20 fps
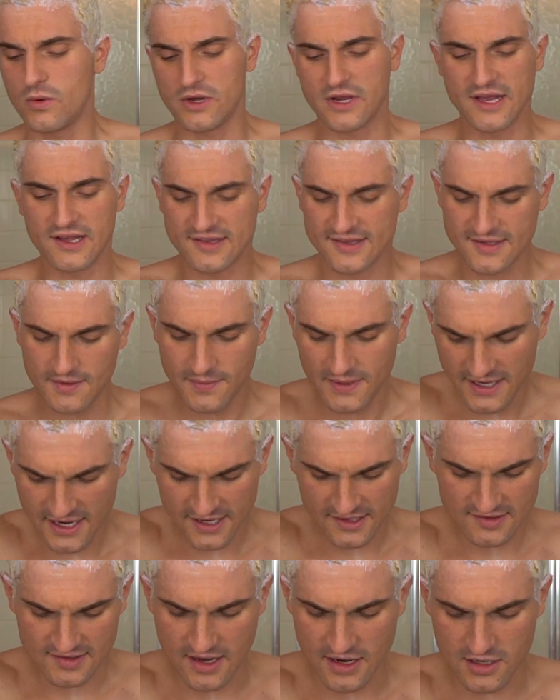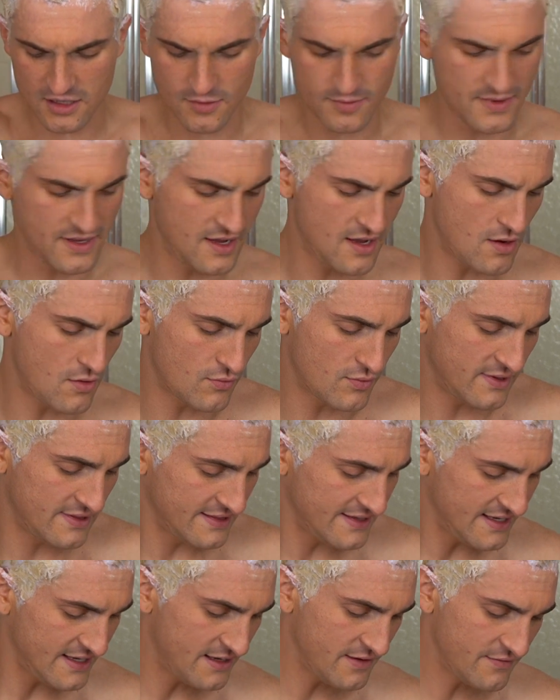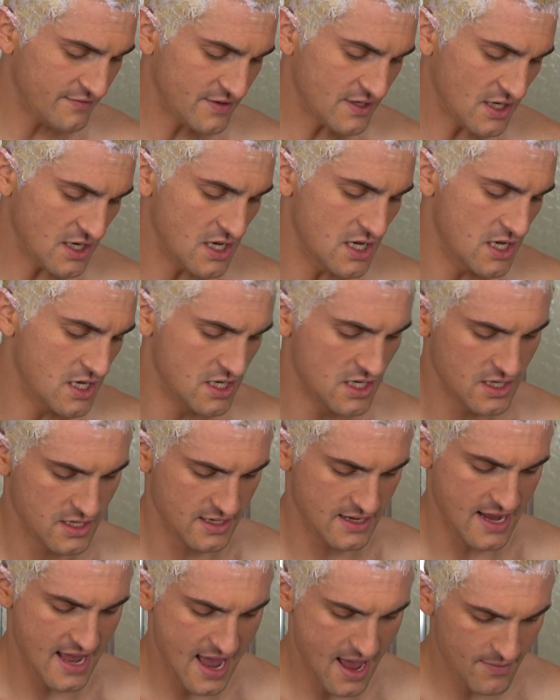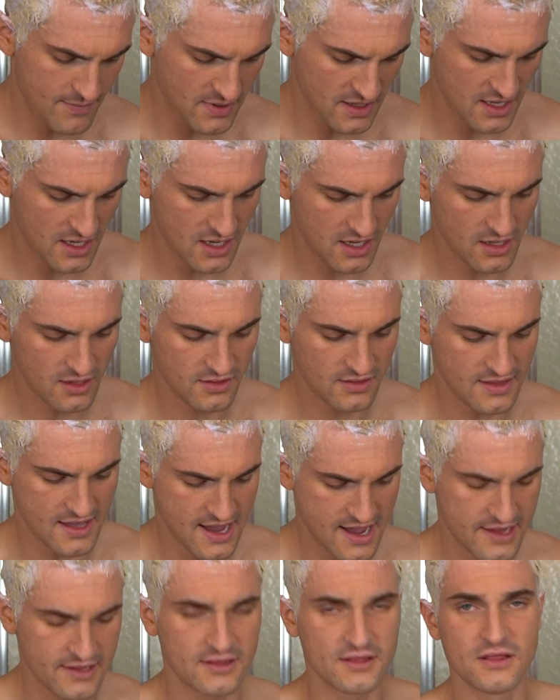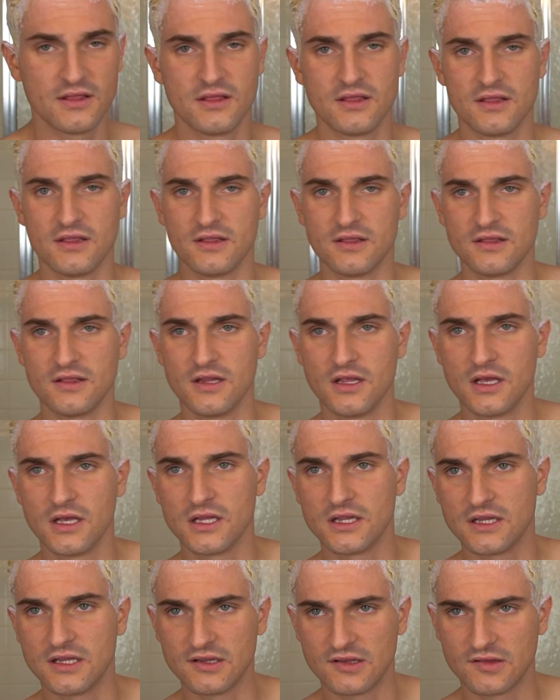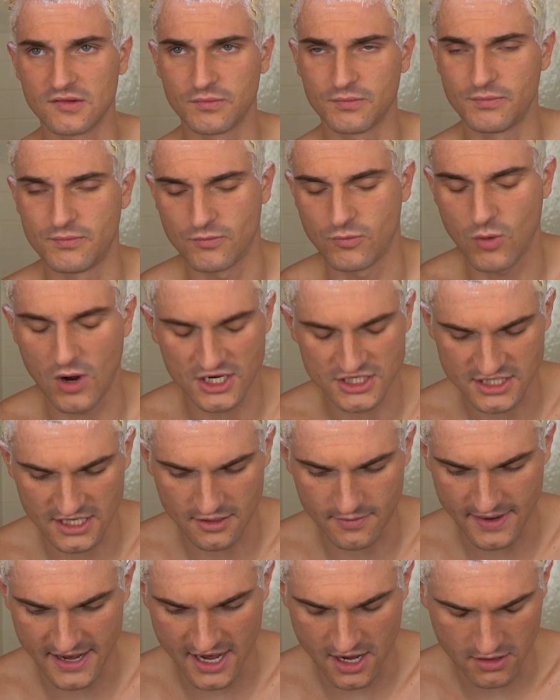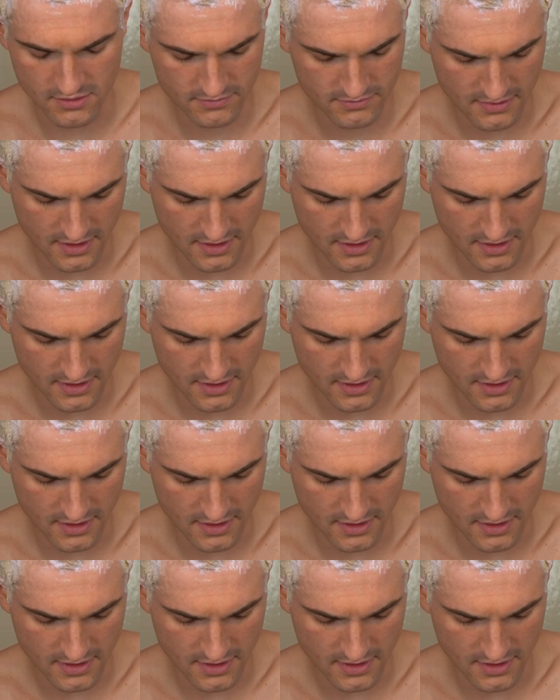When you see me next, I'm gonna be relieved and happy that this washed out of my hair.